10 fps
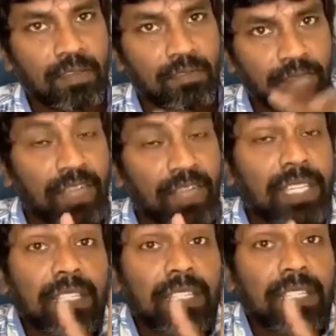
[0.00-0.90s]
5
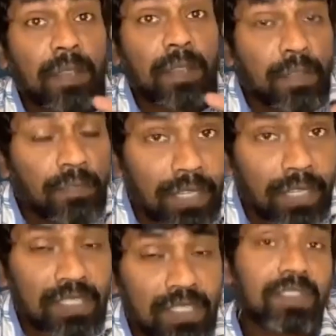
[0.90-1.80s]
seconds, 5 to
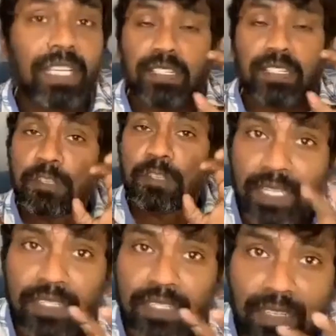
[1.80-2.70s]
7 seconds speaking
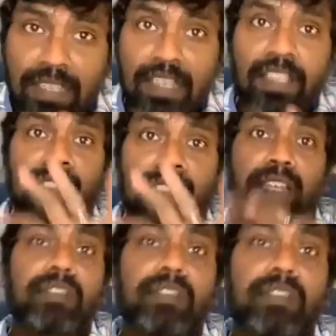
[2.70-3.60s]
tongues, then
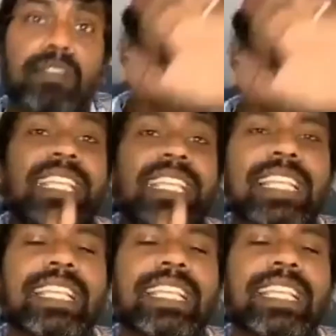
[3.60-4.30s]
immediately